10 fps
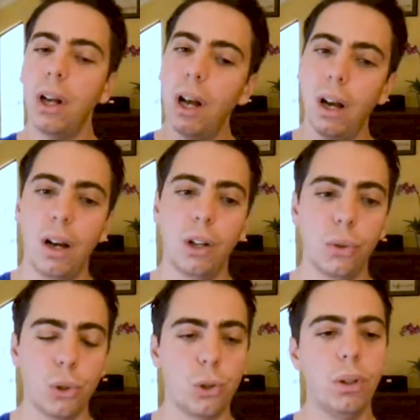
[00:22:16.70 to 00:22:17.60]

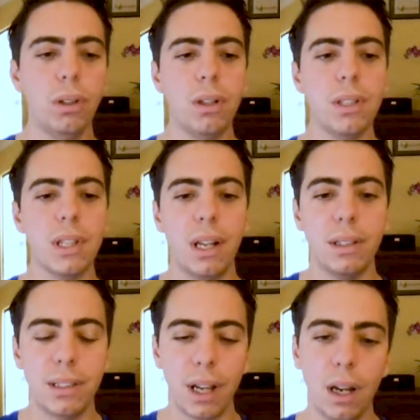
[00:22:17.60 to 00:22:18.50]
controllers
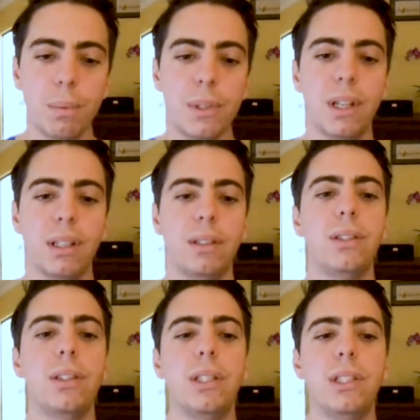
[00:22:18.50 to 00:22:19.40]
and types that
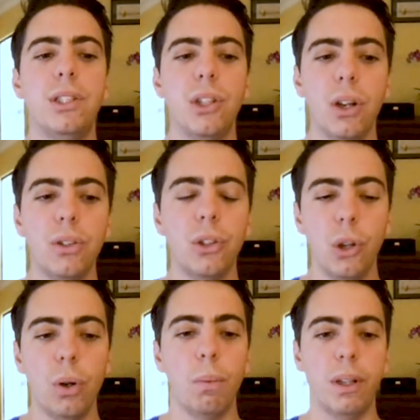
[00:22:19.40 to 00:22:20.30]
did not
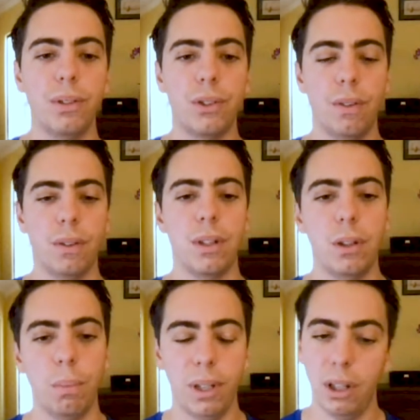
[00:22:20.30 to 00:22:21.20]
know about
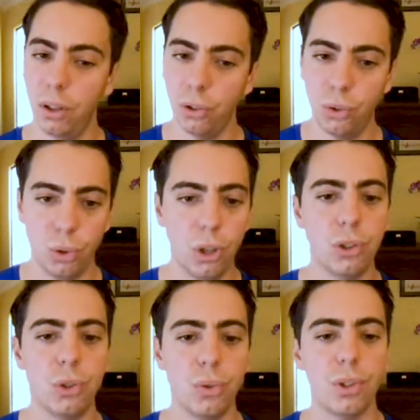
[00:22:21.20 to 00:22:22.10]
server-side apply or do
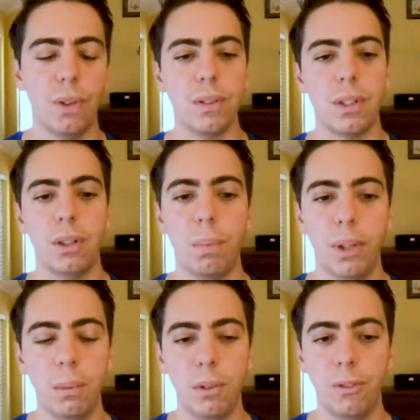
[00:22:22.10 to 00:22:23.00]
not use server-side
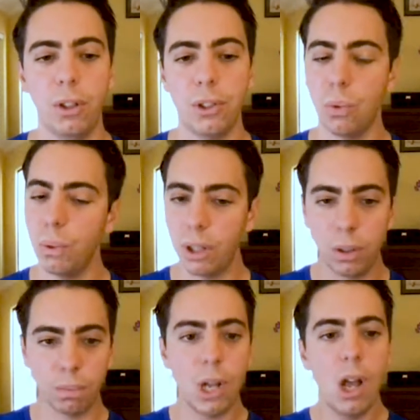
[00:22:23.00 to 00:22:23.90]
apply before. So we are
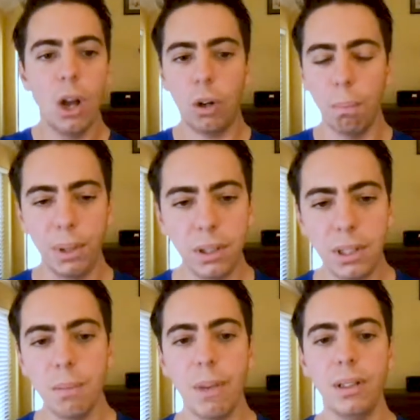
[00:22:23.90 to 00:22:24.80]

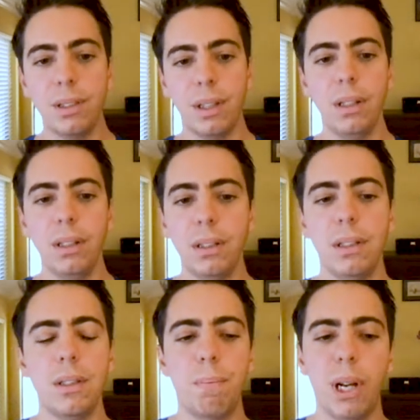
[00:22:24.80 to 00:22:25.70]
completely maintaining
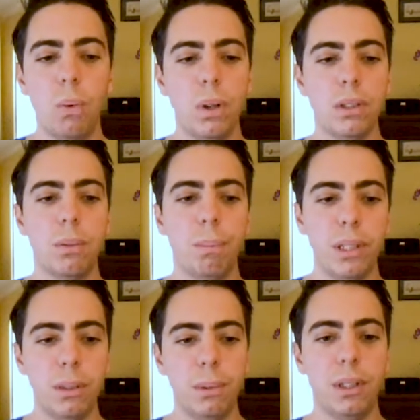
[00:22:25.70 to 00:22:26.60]
this backward
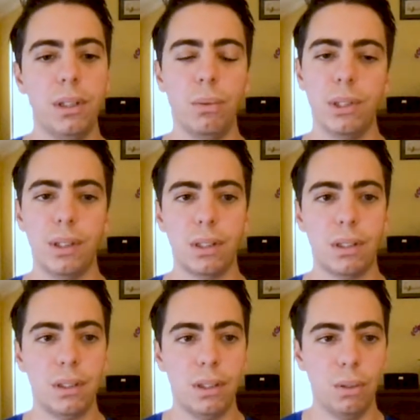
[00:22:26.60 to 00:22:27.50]
compatibility with
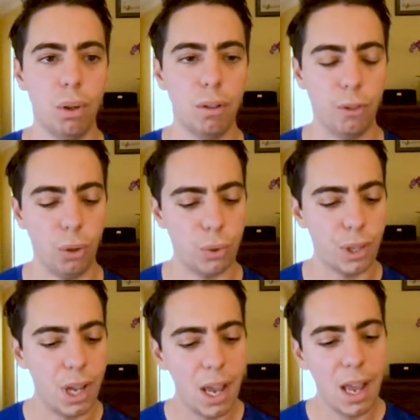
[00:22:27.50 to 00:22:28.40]
existing
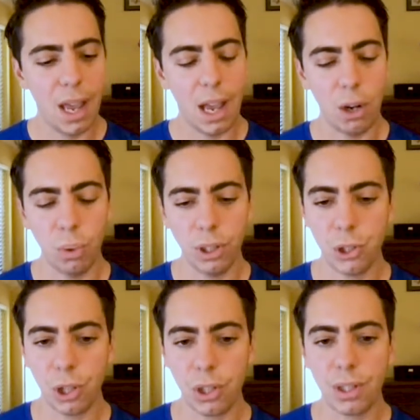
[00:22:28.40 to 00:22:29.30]
workflows, and we're
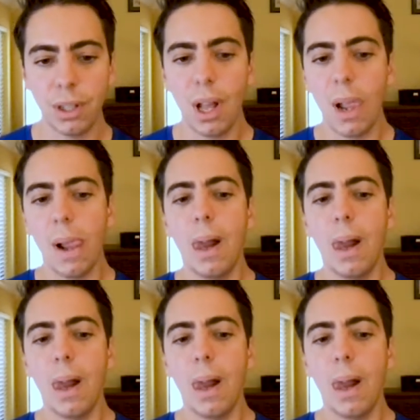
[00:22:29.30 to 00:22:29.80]
just